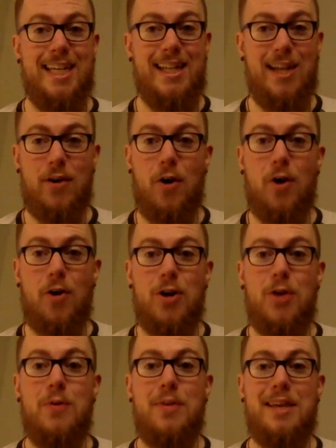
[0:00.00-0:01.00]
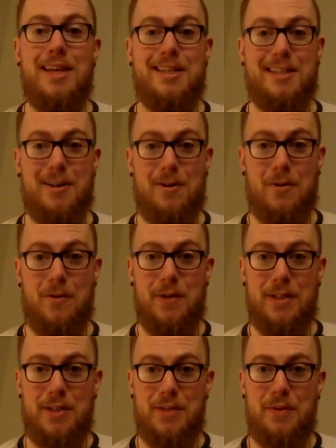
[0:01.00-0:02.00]
there are new things that are
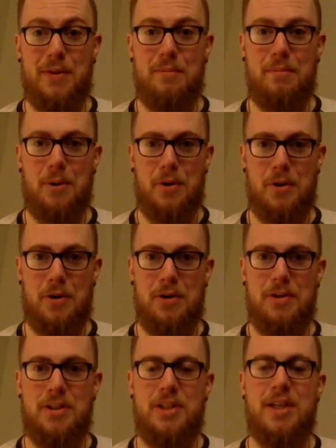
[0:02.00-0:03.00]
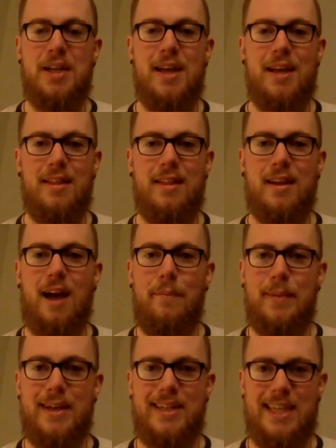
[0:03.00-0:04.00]
going to emerge in the
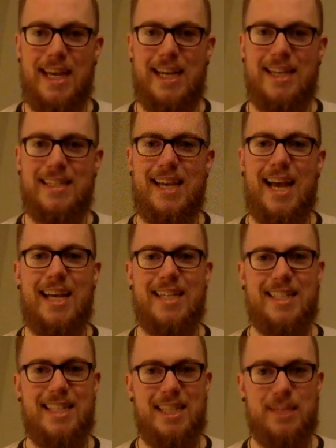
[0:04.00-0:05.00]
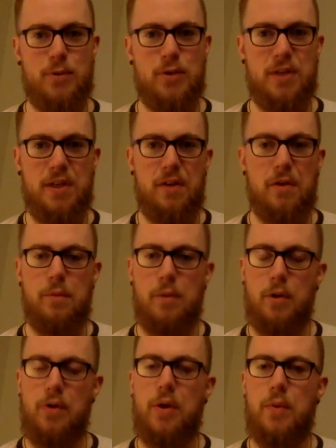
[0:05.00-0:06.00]
coming days as this particular
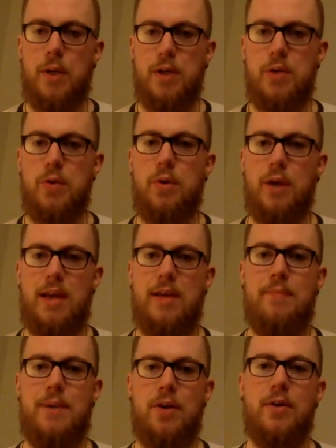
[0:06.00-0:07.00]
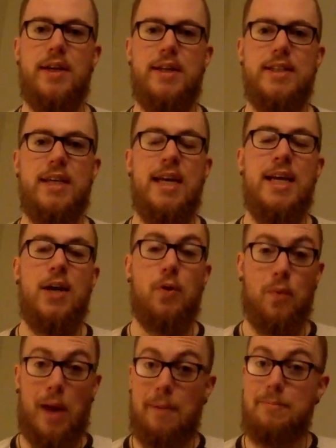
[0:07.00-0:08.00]
Mercury retrograde period
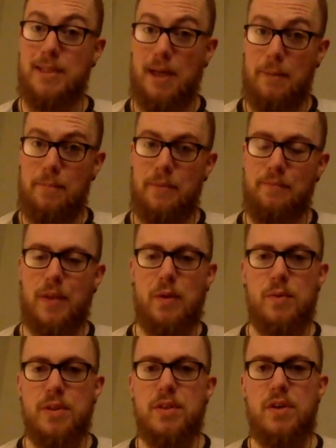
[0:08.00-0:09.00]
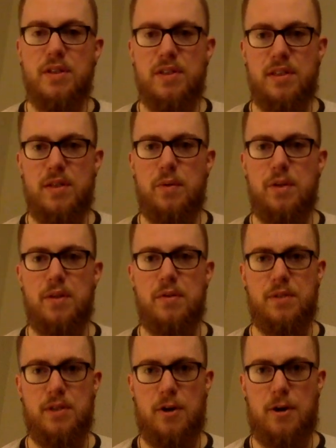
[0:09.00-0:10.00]
wraps up, and we'll start to see what
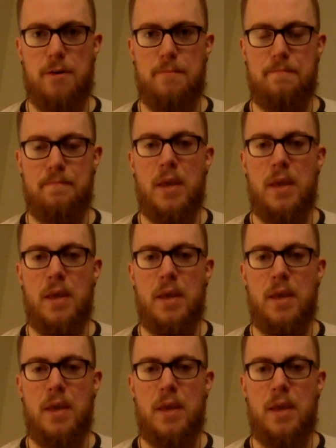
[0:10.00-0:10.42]
those are.